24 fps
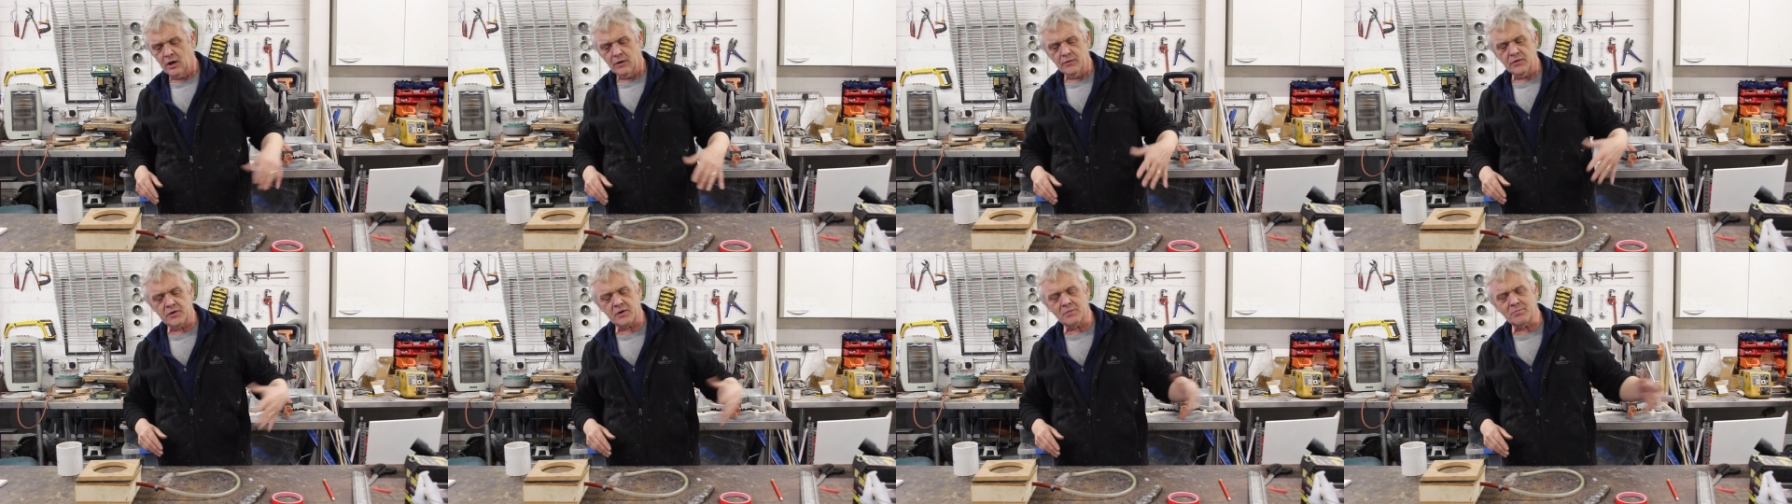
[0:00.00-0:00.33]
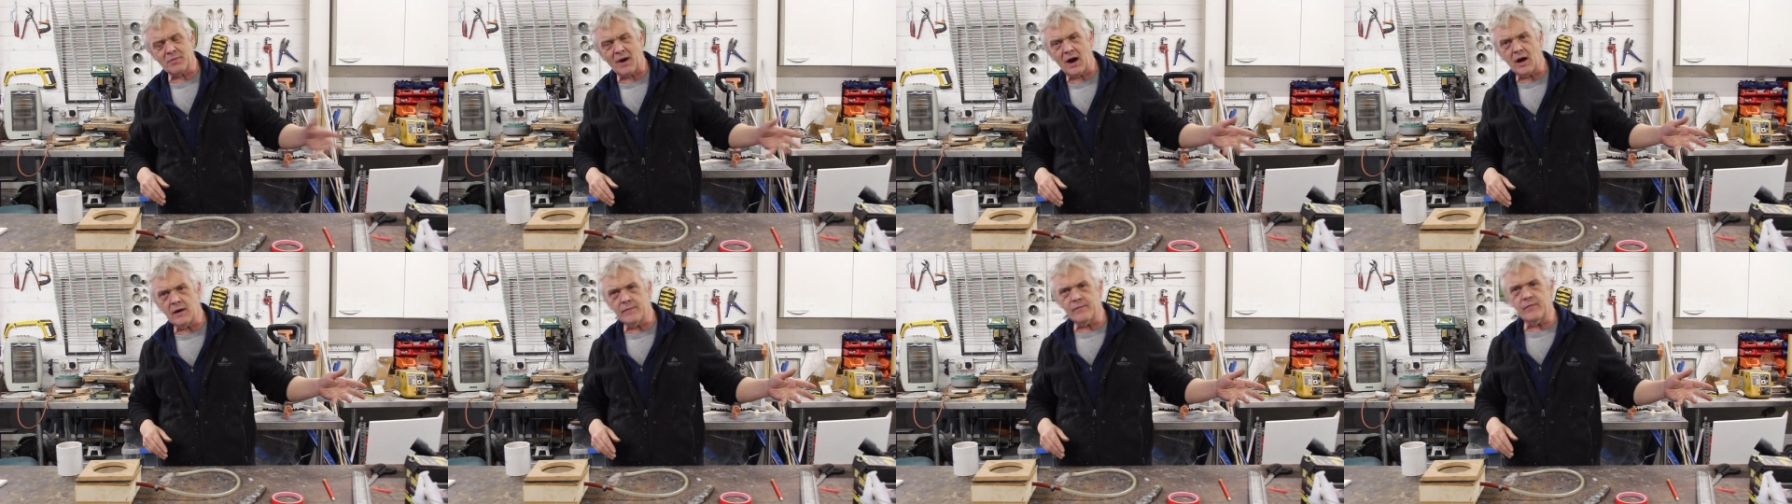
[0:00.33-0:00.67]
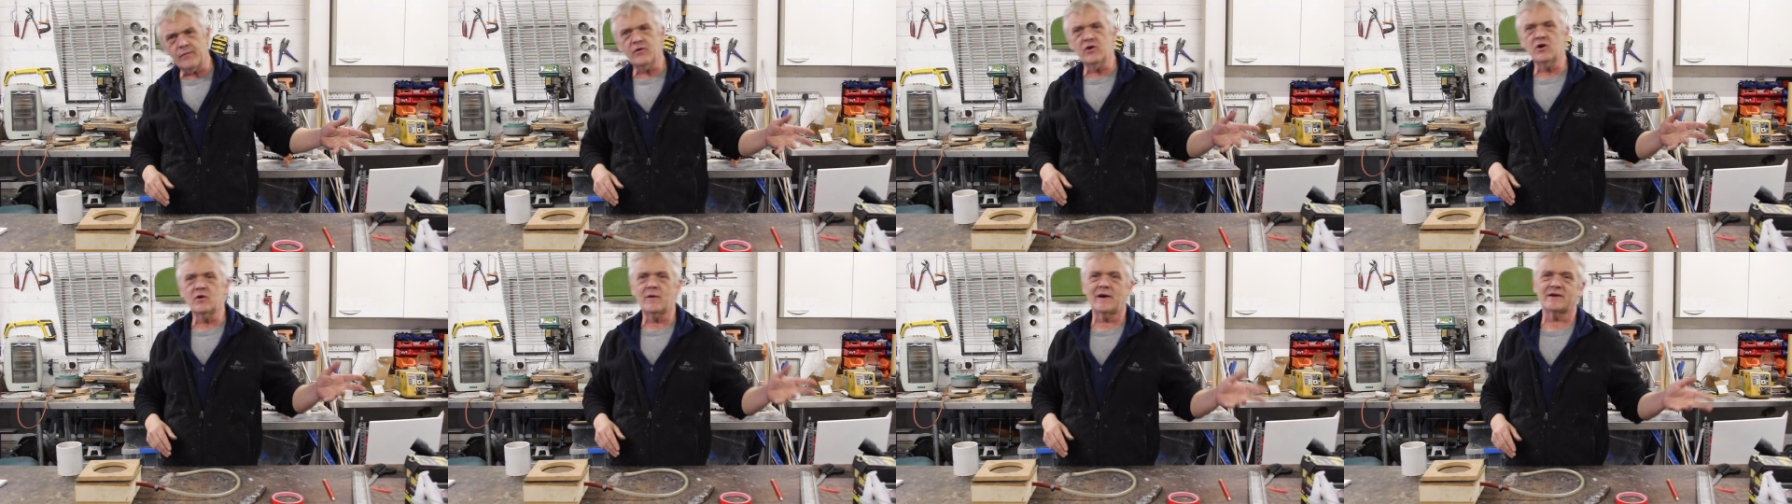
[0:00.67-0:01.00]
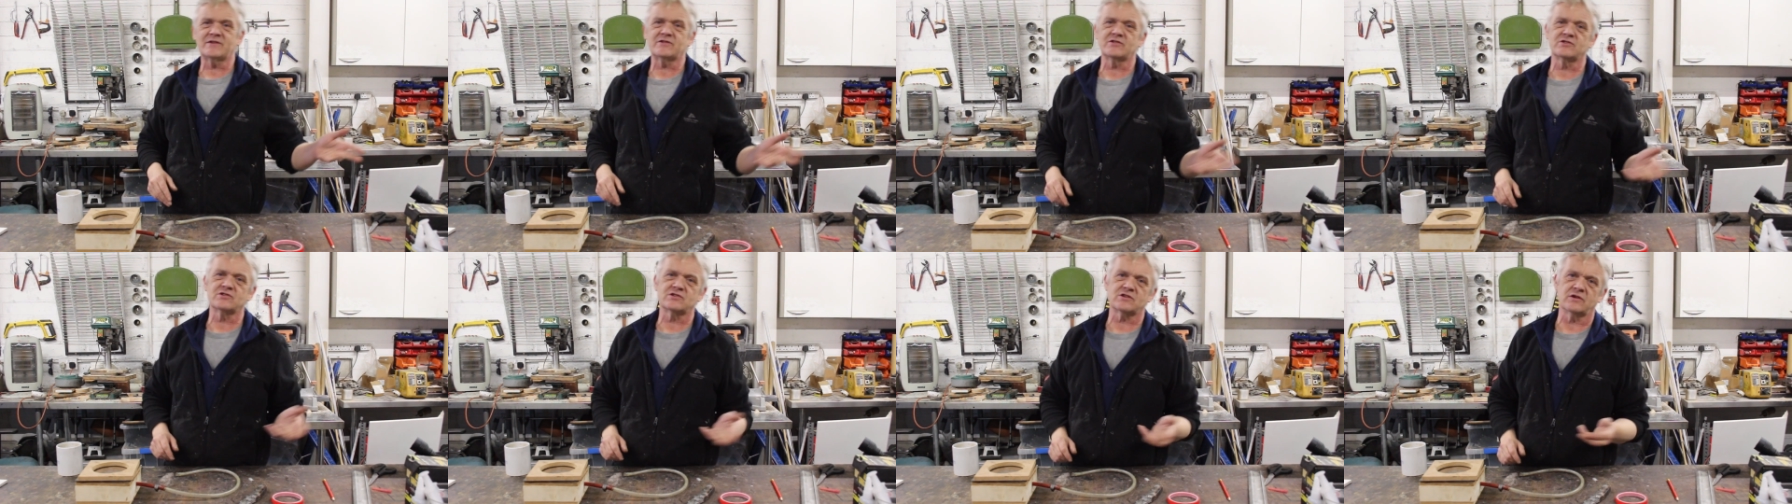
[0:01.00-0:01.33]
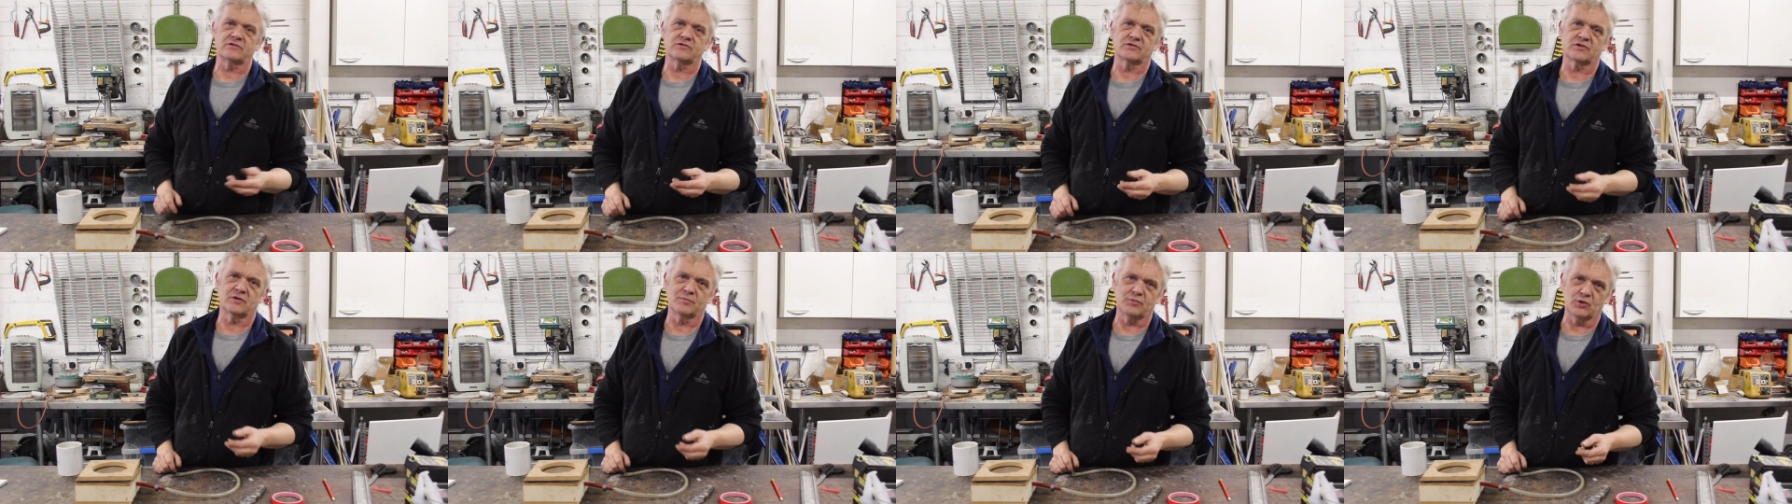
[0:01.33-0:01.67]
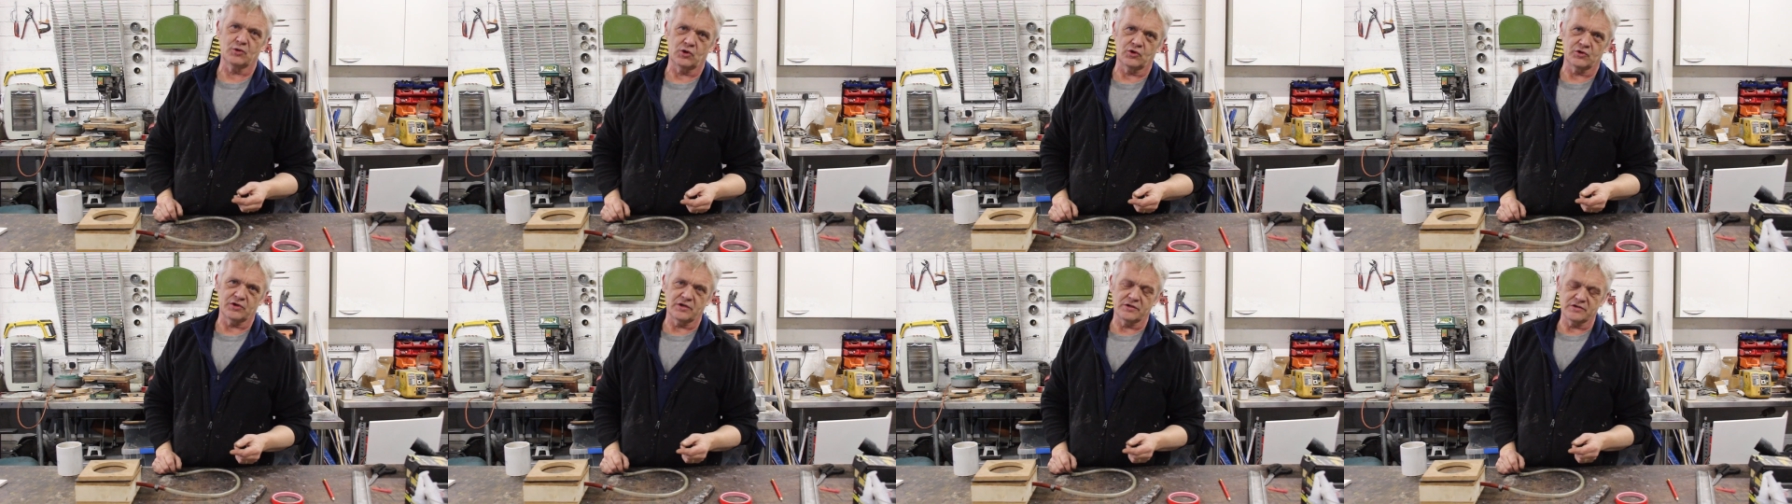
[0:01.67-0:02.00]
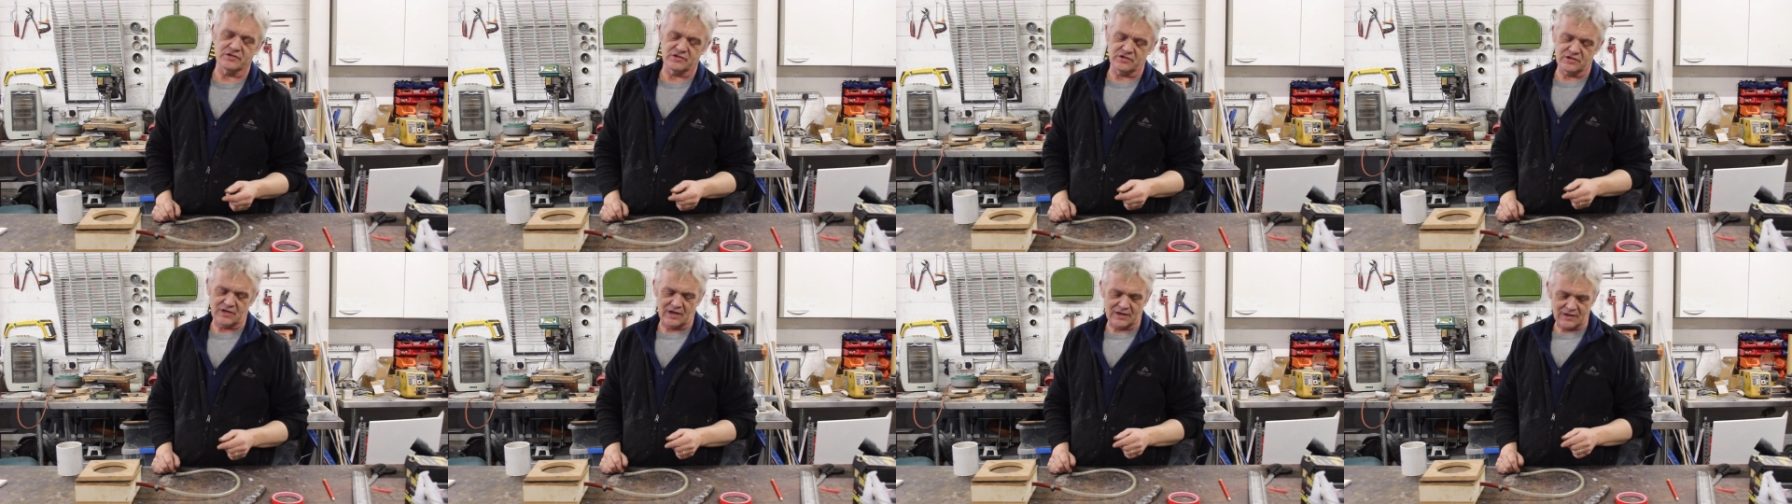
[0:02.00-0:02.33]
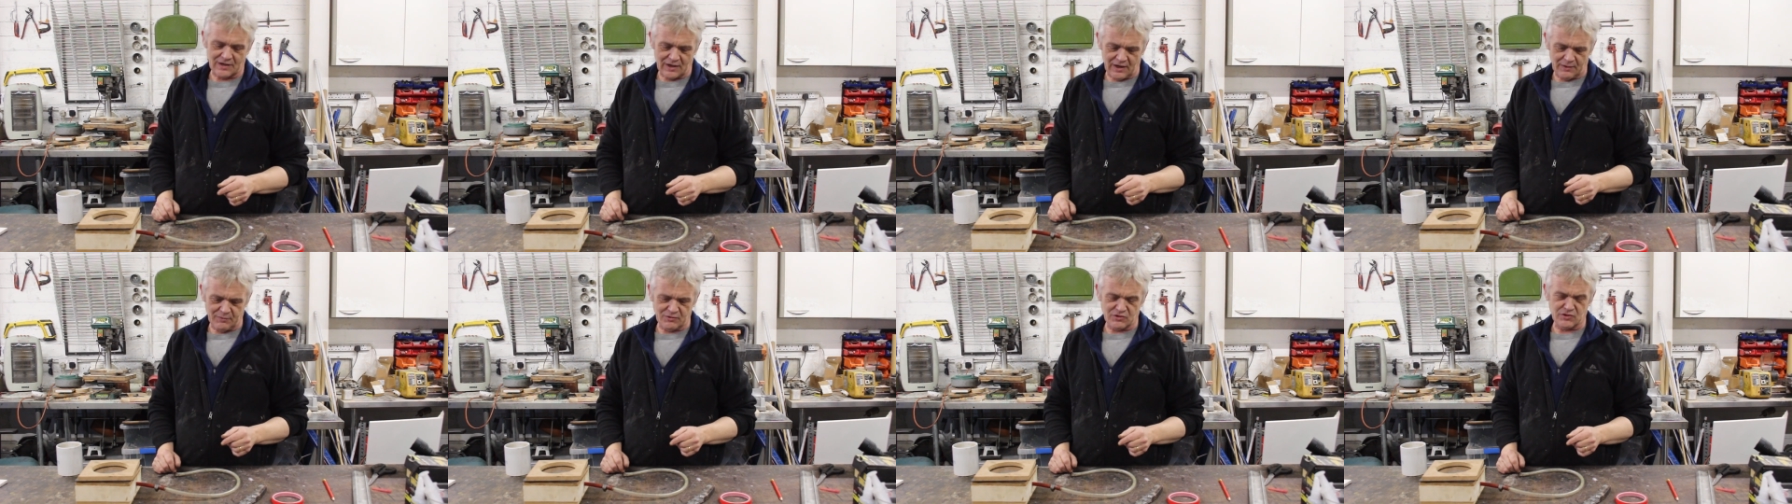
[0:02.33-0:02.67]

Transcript: You can buy it in the US as Sintra board, incidentally,